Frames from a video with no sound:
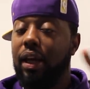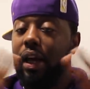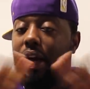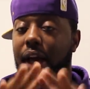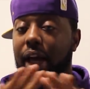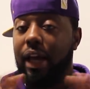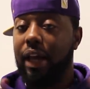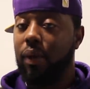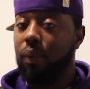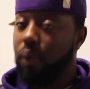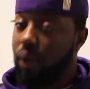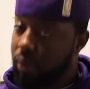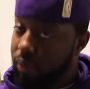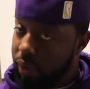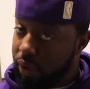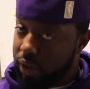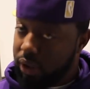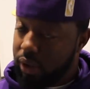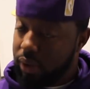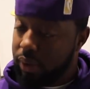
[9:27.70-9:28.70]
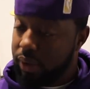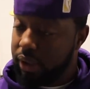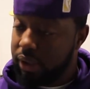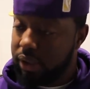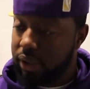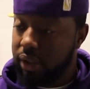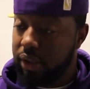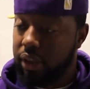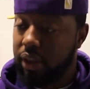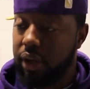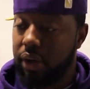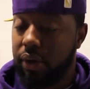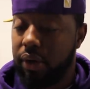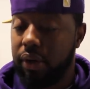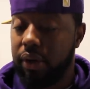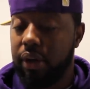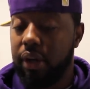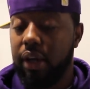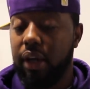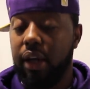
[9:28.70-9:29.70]
I had a 1-1 going into the
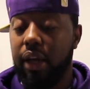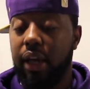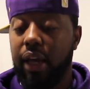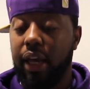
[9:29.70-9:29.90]
third,